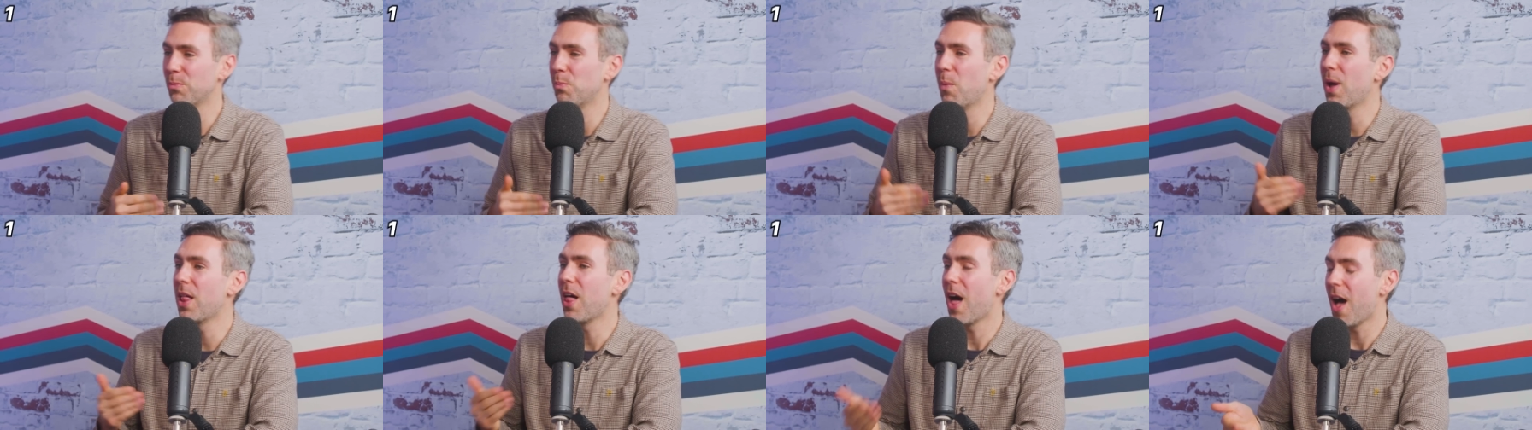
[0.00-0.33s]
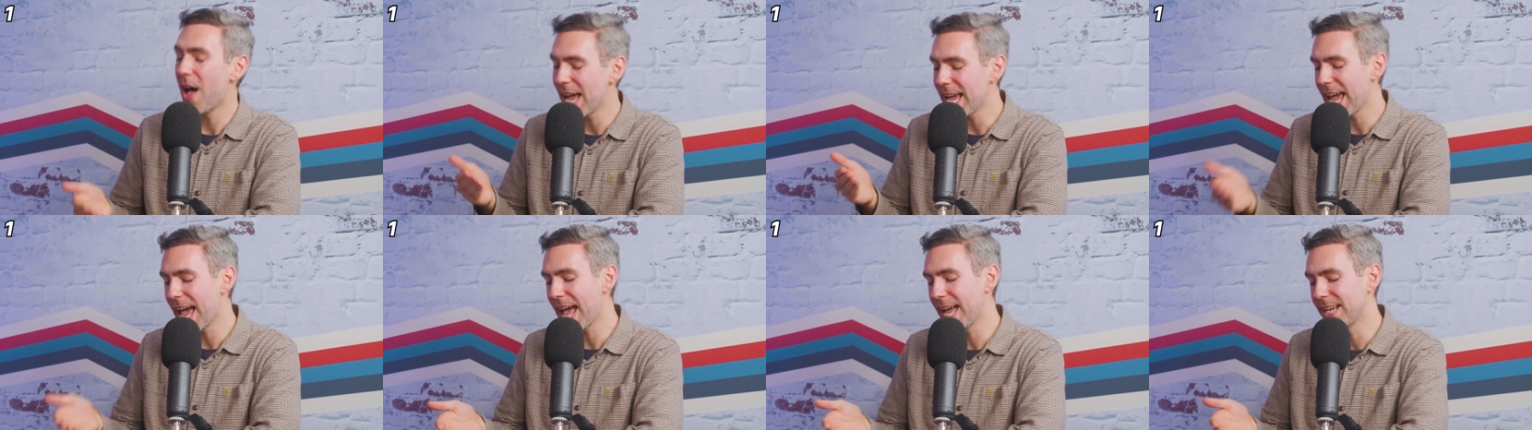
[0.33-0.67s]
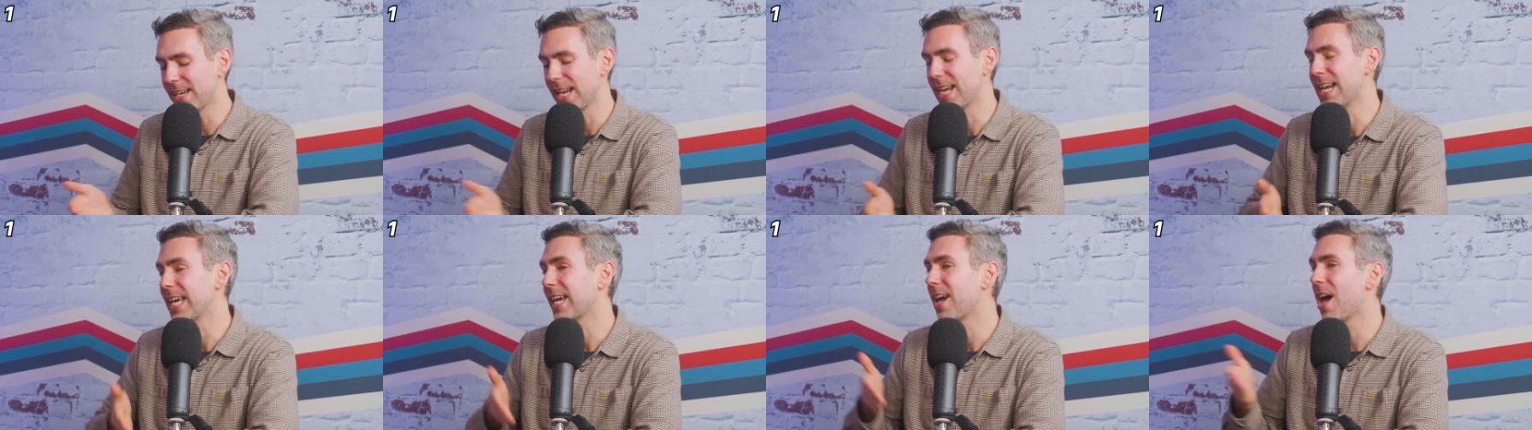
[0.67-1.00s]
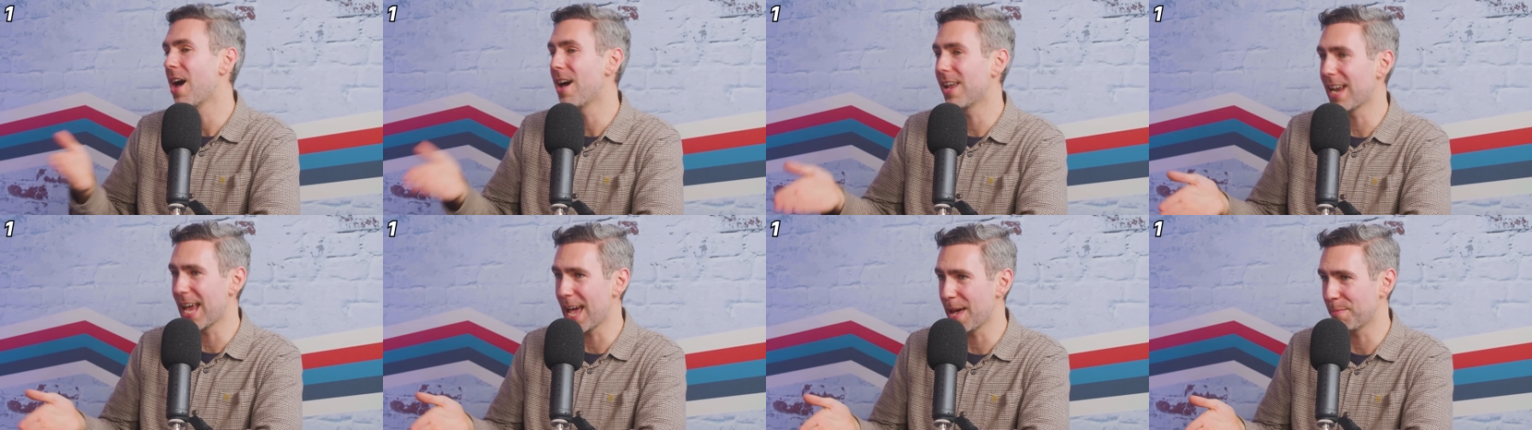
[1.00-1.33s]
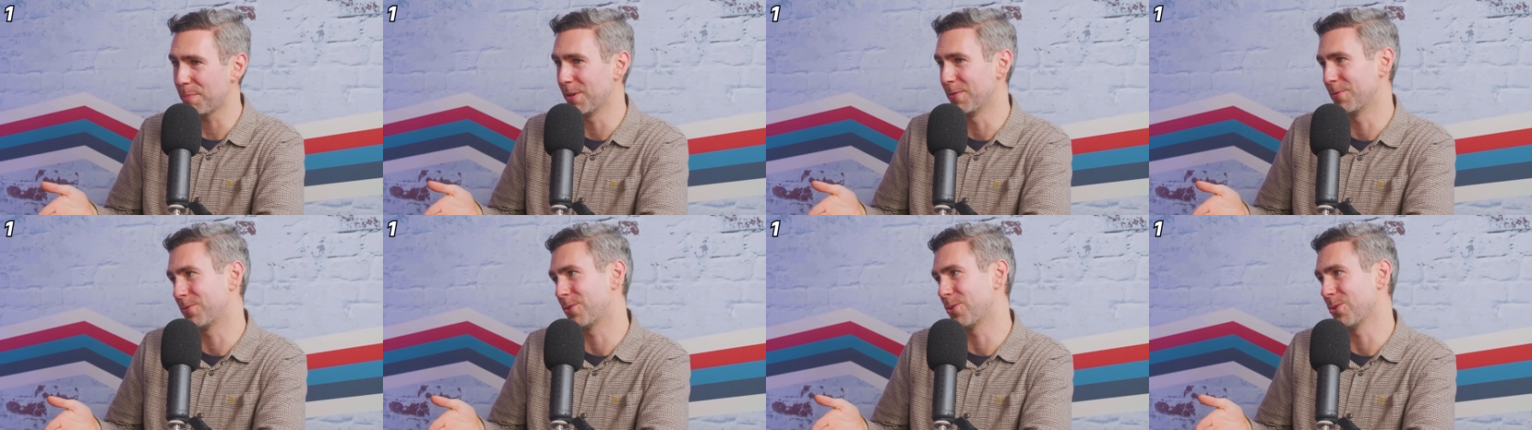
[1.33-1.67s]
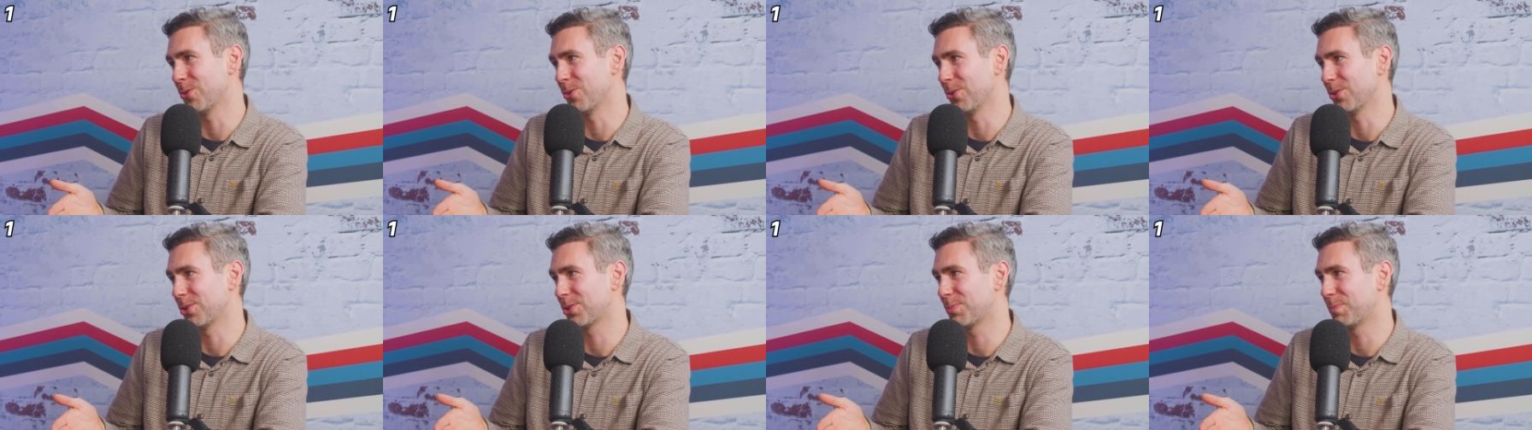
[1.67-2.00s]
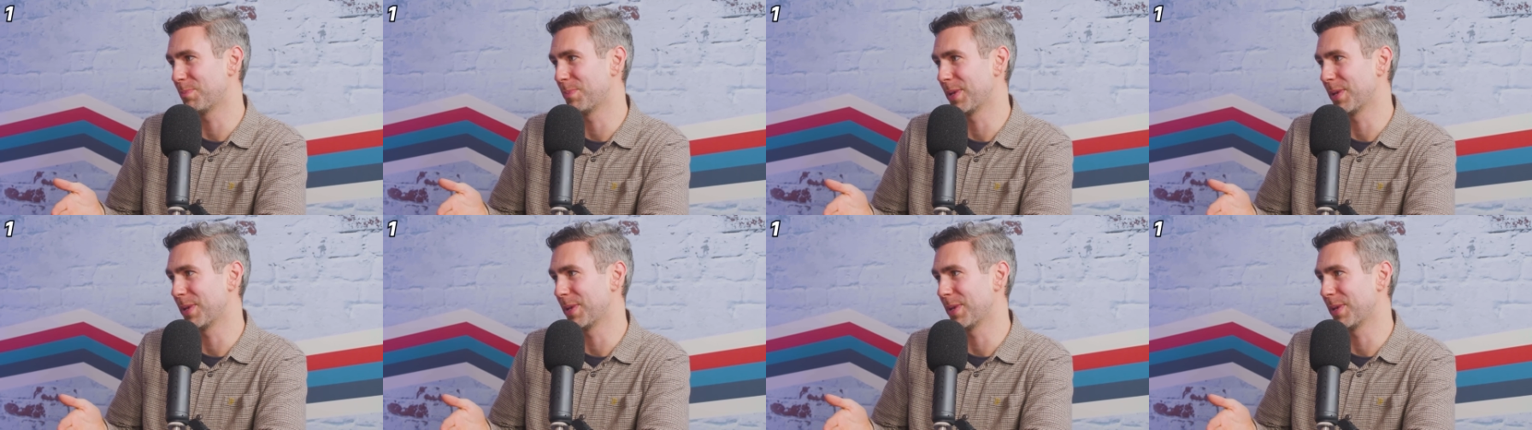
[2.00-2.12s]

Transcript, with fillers: Well, I had, and it can't happen, of course,